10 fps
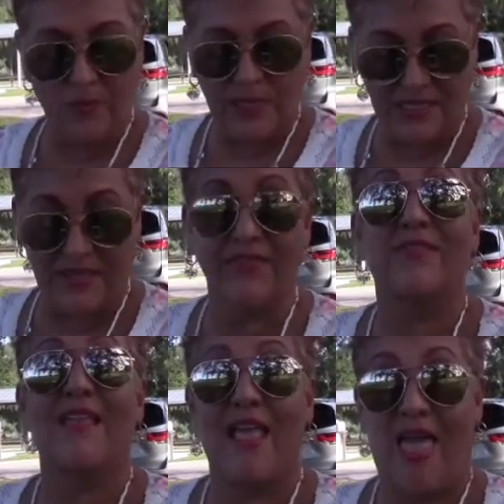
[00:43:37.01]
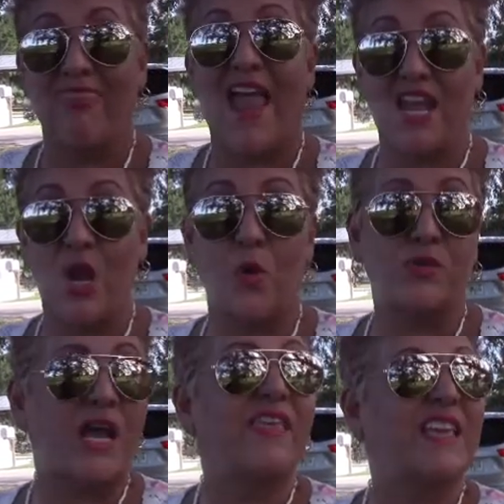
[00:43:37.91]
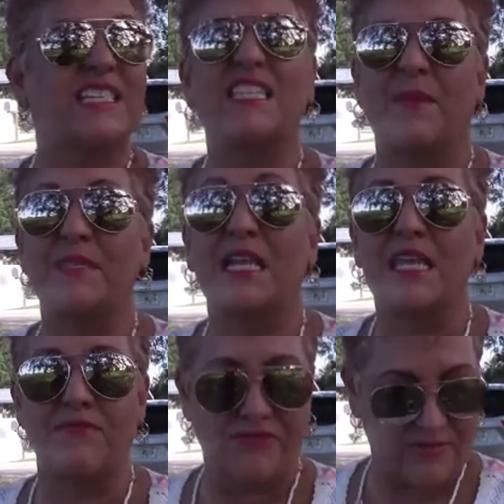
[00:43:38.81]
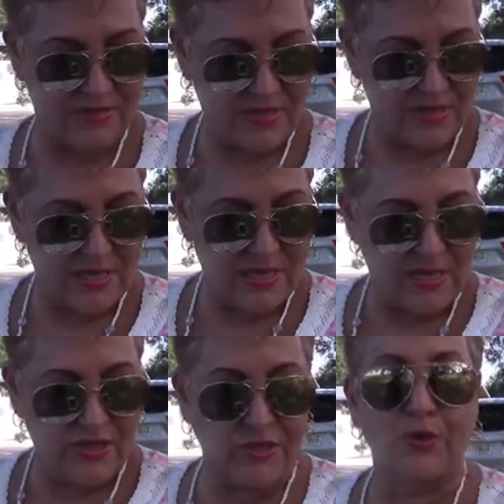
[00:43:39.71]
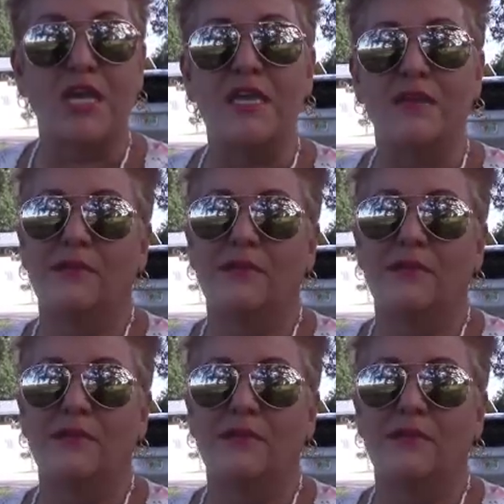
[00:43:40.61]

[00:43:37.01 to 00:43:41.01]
because on that note, I think it's time to leave. 3.